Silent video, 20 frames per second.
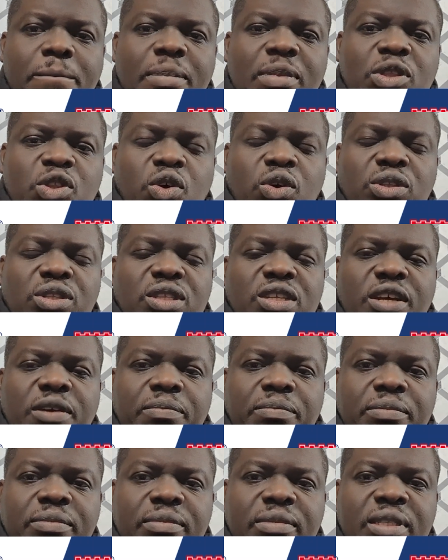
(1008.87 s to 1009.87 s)

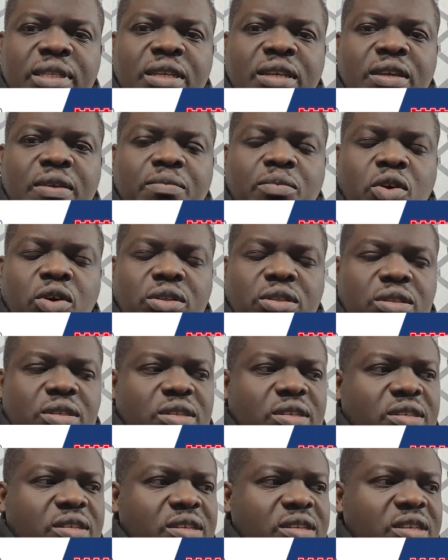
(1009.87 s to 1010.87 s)
Tottenham, but
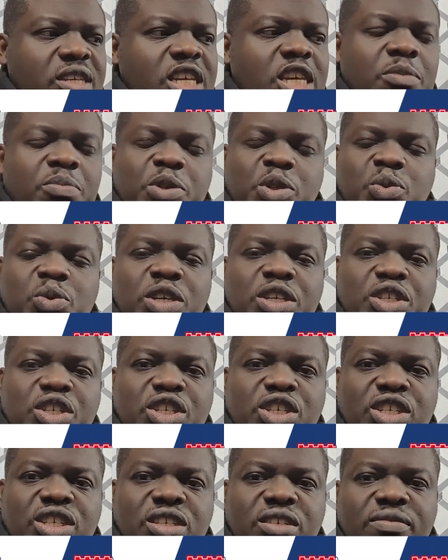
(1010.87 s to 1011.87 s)

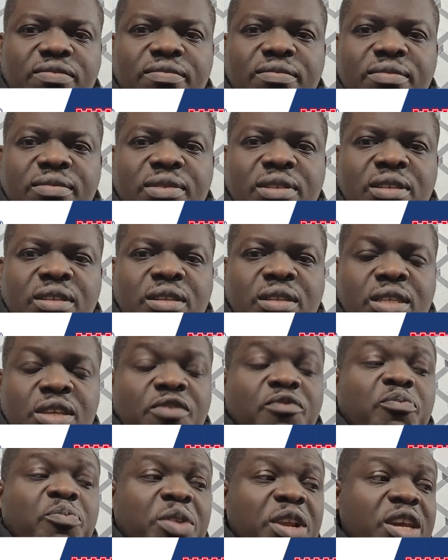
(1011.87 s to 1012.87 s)
Ipswich,
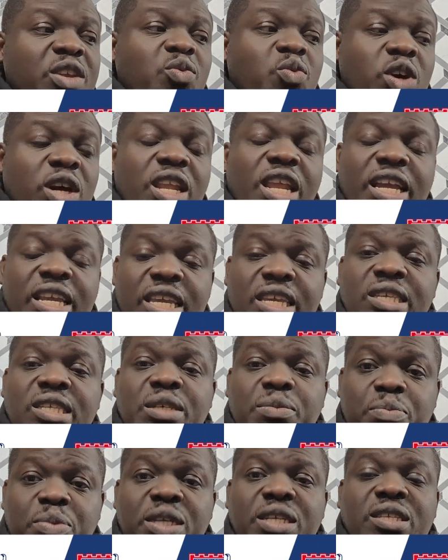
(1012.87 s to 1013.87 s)
they've played well against
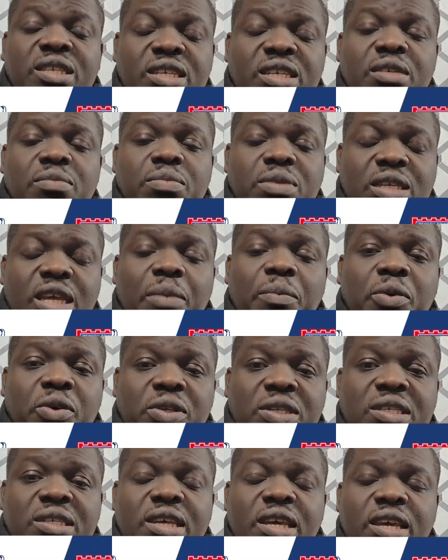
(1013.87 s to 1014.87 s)
the big teams, I
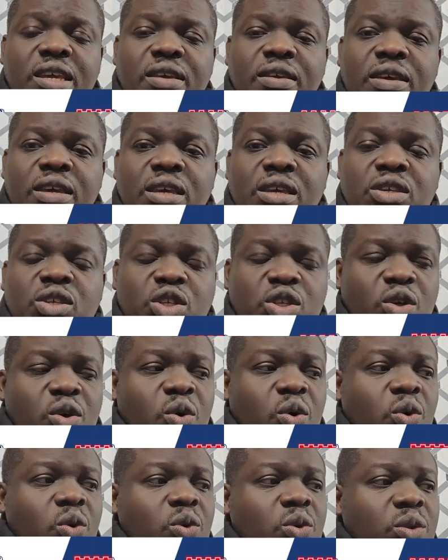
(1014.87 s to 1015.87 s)
must say.
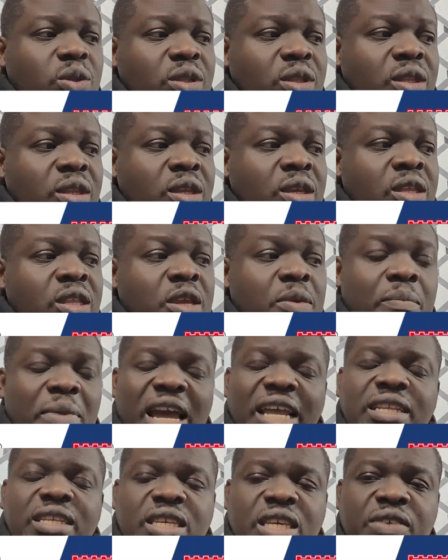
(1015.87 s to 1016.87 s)
So they
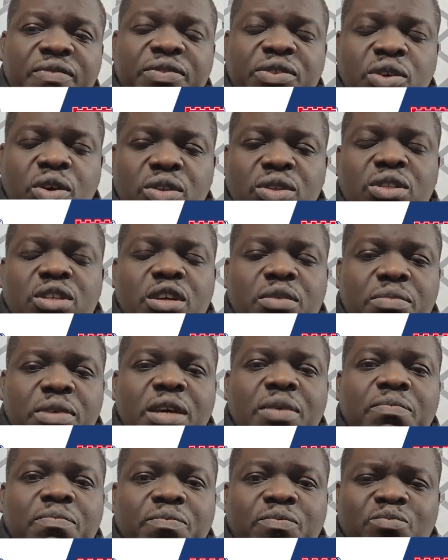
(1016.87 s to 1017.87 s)
might give Tottenham
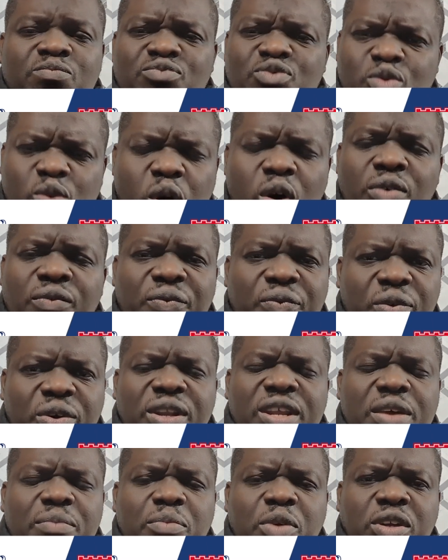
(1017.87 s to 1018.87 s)
a run for
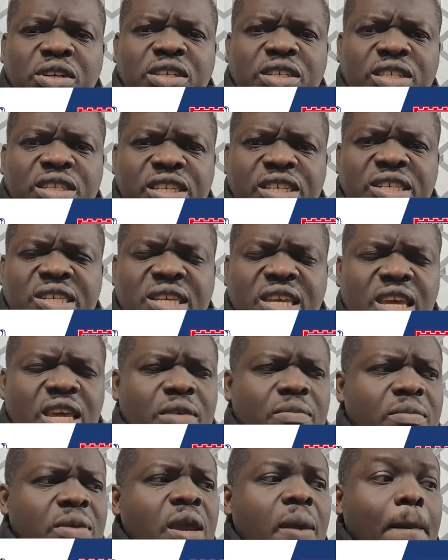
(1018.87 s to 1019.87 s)
their money in this
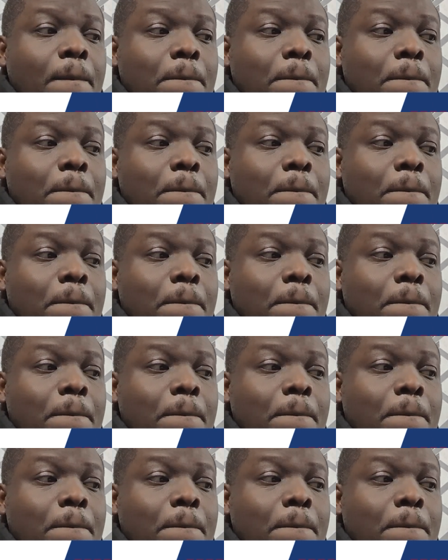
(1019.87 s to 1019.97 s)
game,